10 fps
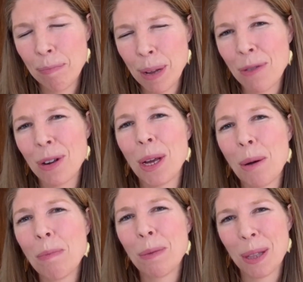being really
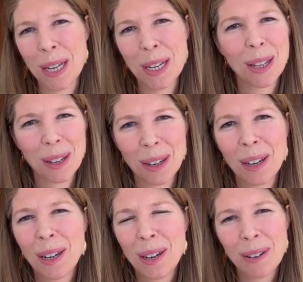open with each other
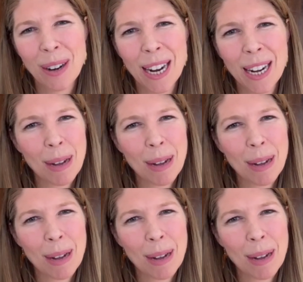right?